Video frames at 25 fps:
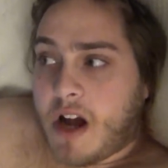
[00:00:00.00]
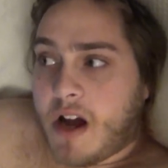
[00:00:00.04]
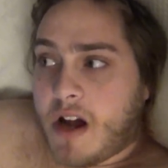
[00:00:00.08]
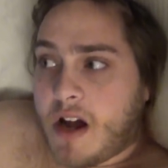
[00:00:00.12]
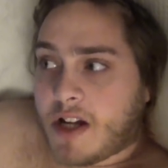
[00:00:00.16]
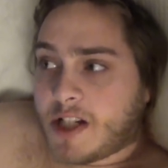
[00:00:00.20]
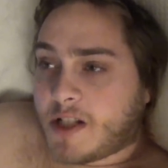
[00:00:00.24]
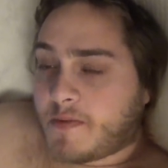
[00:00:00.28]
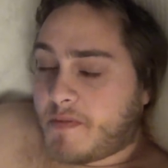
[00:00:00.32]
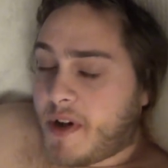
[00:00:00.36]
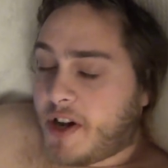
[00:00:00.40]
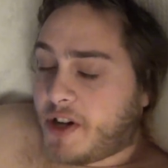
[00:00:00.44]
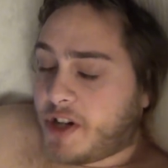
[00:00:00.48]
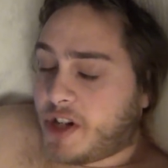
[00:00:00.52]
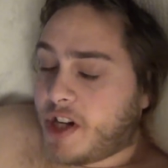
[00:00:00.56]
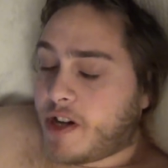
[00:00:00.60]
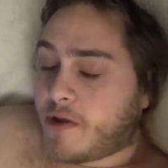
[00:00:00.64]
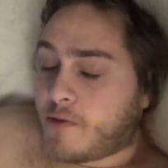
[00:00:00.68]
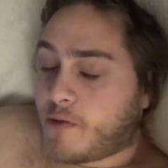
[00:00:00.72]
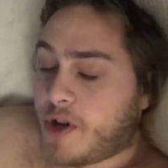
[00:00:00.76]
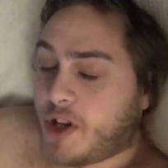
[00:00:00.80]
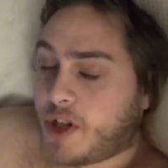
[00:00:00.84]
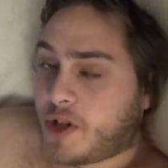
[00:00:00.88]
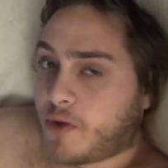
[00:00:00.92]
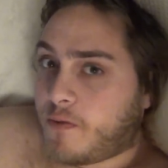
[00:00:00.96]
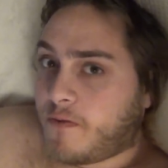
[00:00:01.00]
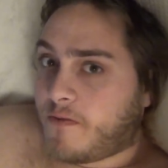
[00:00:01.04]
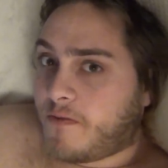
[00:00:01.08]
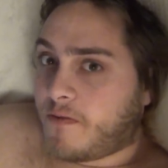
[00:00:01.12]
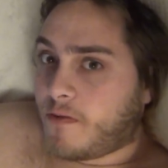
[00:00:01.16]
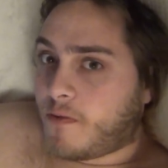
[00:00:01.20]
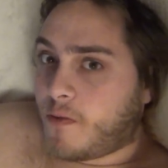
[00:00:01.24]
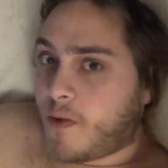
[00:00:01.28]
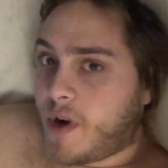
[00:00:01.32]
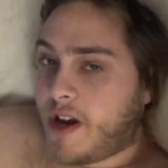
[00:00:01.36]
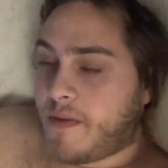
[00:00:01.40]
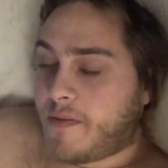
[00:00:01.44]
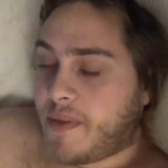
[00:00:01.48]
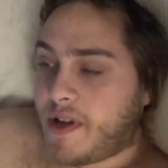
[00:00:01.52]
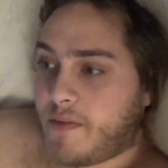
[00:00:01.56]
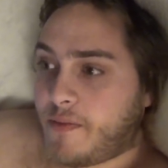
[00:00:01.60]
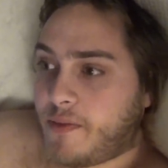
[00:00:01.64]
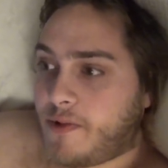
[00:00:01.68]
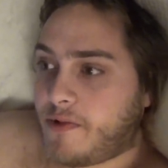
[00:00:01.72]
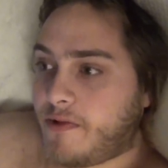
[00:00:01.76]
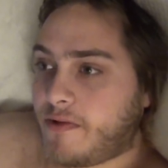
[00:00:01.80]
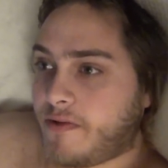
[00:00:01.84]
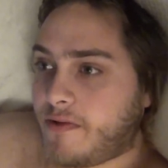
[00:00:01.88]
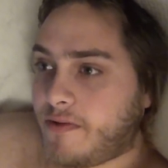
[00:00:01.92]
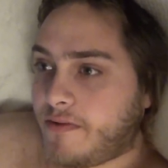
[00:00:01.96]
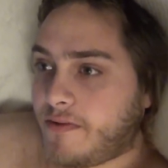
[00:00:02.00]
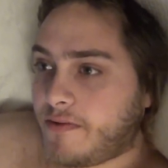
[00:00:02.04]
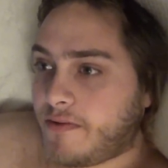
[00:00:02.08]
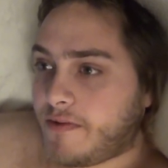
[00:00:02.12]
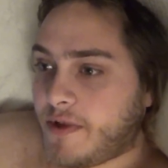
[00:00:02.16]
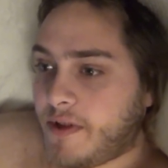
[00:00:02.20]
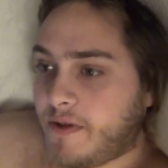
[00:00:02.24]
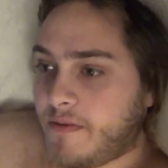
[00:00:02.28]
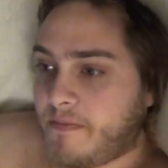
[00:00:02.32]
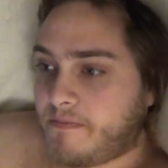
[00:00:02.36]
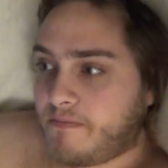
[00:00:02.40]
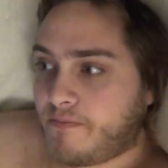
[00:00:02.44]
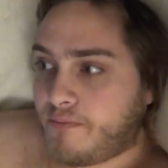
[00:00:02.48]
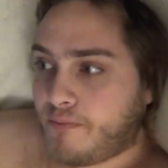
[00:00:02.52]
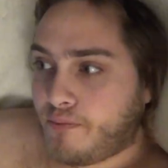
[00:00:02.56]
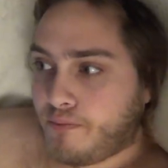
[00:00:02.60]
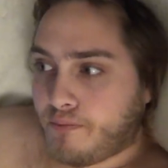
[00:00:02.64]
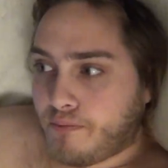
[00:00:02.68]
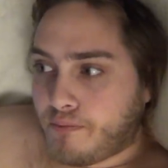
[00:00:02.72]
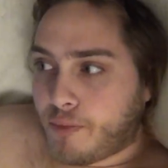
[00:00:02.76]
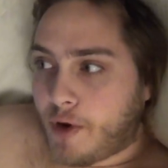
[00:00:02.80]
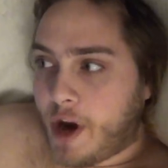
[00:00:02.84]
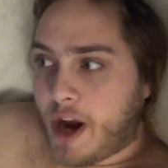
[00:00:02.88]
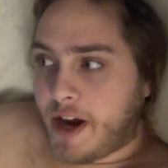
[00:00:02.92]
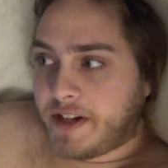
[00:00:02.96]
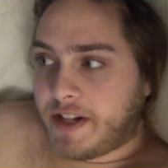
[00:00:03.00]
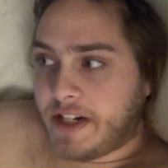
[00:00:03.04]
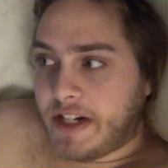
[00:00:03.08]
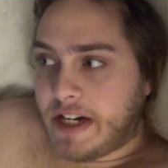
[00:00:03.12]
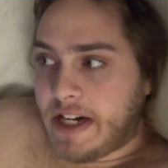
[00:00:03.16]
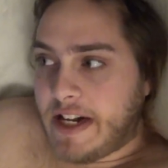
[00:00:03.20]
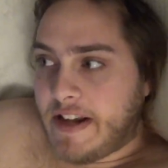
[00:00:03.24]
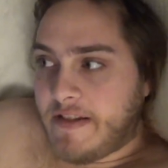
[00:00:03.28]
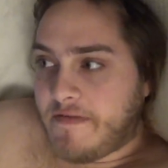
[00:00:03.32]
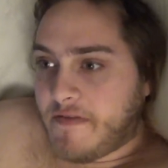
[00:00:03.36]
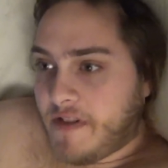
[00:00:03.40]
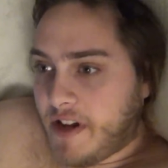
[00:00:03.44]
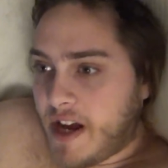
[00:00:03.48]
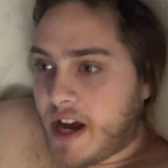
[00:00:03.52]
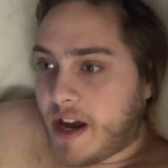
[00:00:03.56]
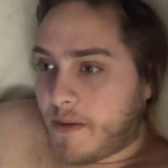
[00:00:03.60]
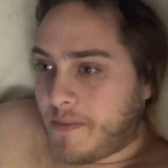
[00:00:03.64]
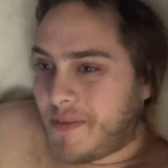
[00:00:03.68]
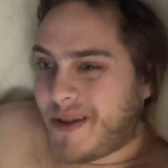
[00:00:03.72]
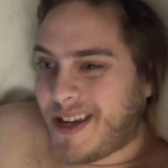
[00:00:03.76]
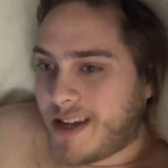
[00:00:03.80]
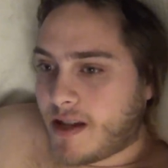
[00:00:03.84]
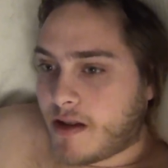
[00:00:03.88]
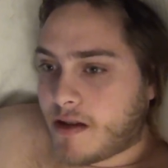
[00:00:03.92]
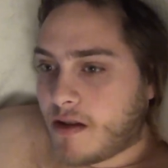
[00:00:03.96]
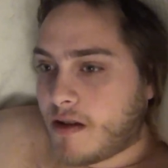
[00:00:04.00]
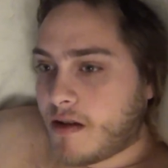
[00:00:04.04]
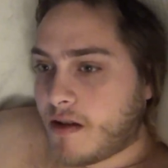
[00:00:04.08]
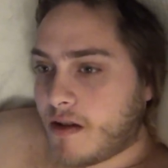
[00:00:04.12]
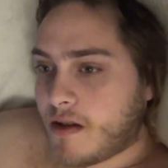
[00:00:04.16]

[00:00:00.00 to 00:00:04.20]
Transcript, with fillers: especially rich white people, they're practically VIP.